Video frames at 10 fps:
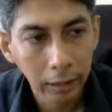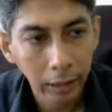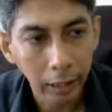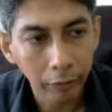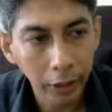
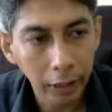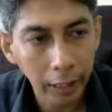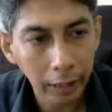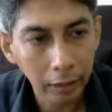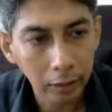And we
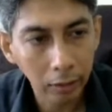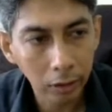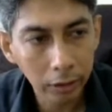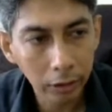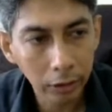can
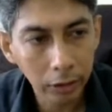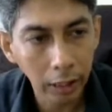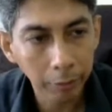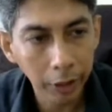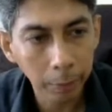also
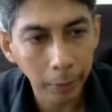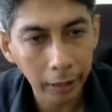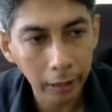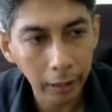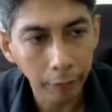jump if
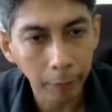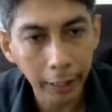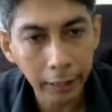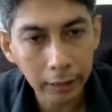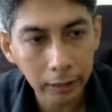
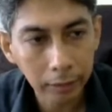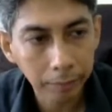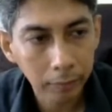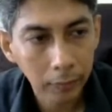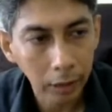minus,
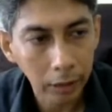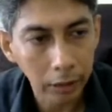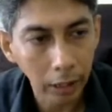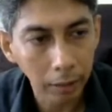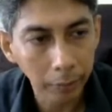
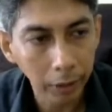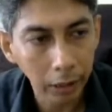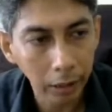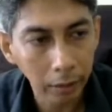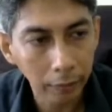jump
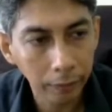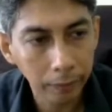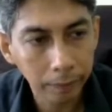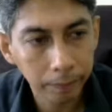if